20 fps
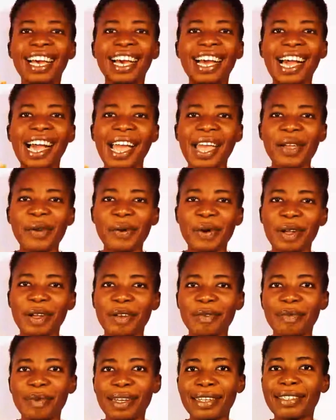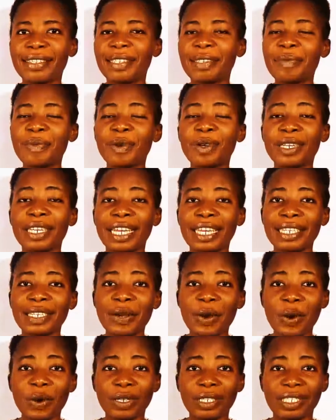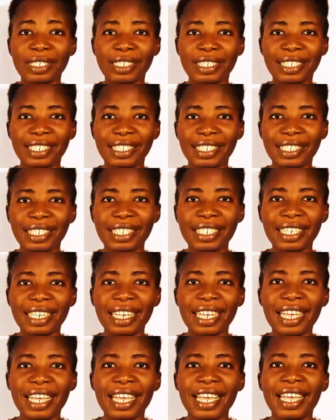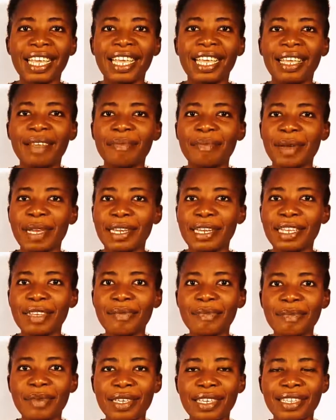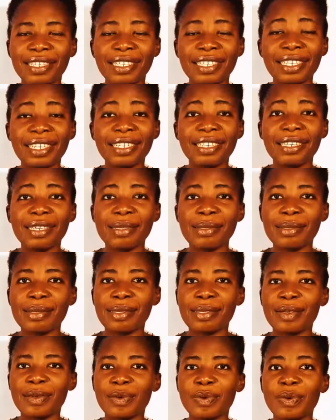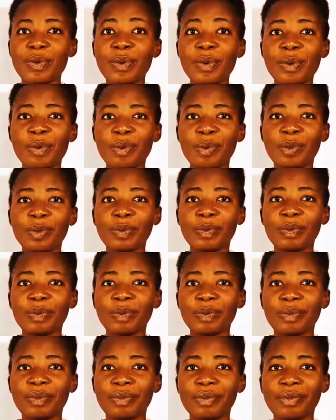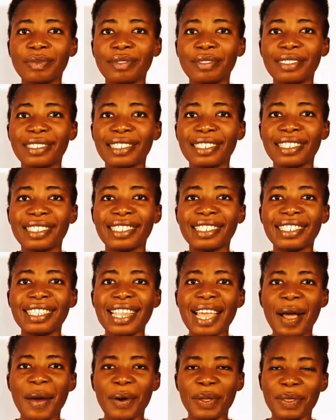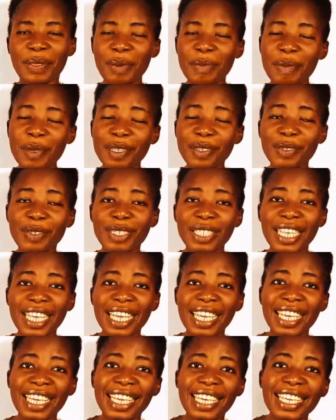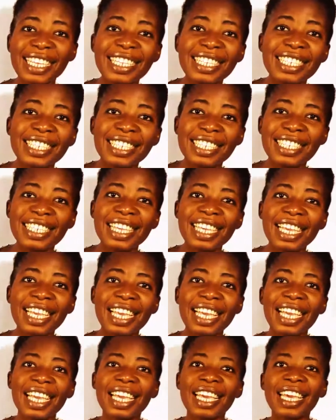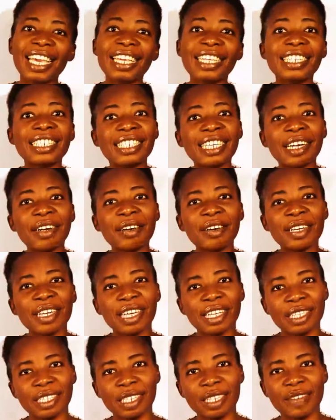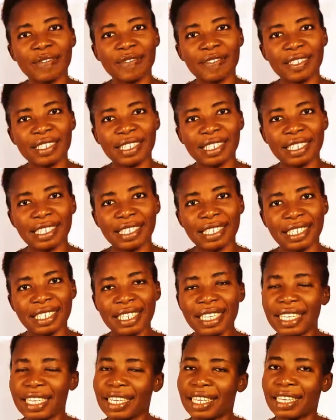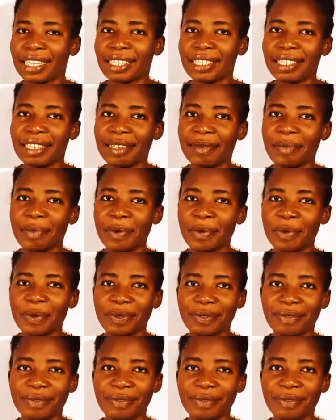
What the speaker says: Hi, welcome back to Igbo Online College. My name is Edith Mugu. Our topic today is interrogatives in Igbo.